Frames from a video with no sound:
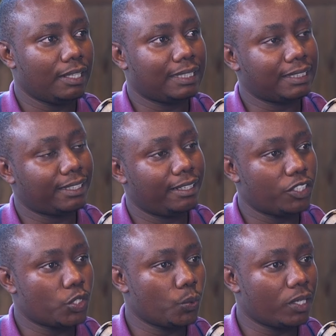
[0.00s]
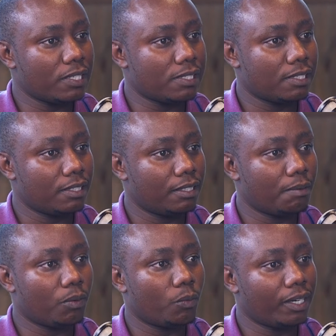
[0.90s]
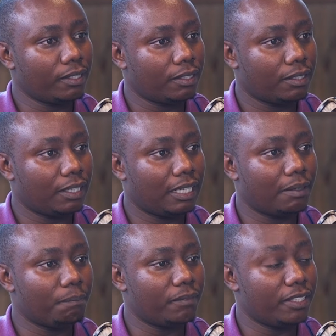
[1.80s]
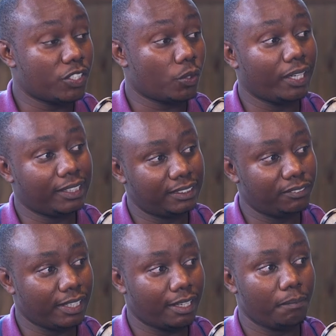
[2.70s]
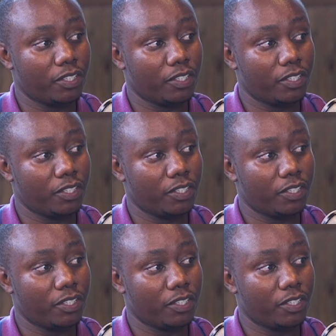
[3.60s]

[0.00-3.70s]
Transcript: that ensures, number one, it's collective, like I